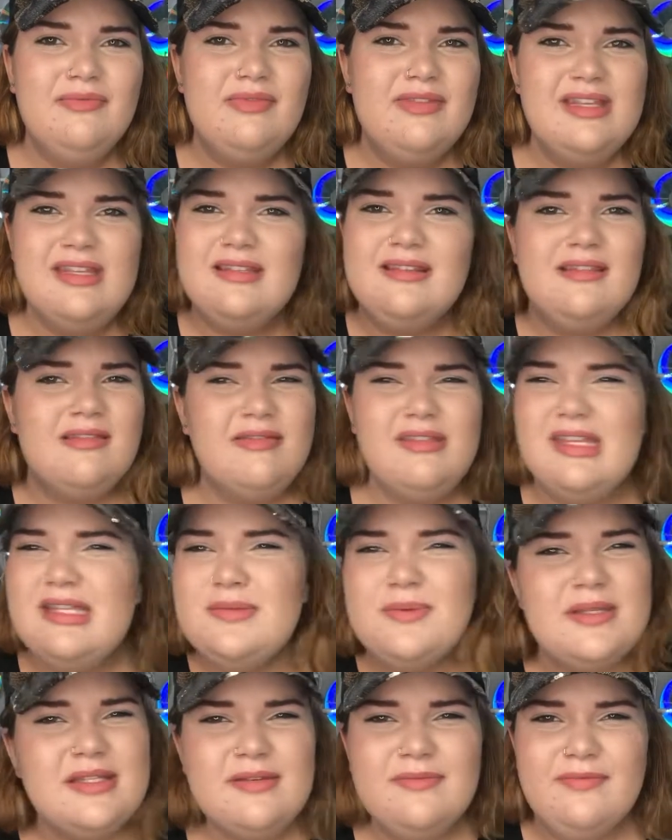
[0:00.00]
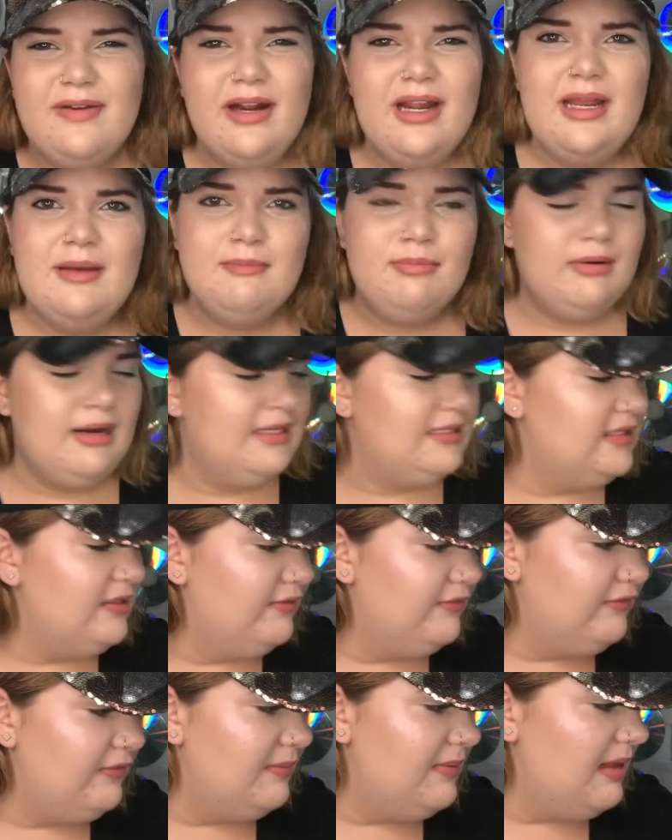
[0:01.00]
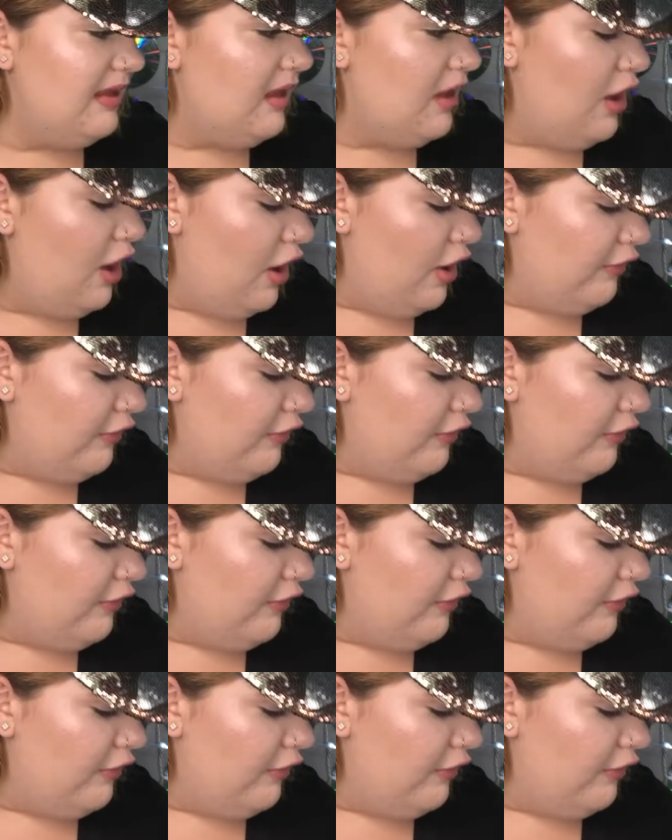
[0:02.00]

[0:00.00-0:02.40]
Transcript: th this wasn't very impressive for me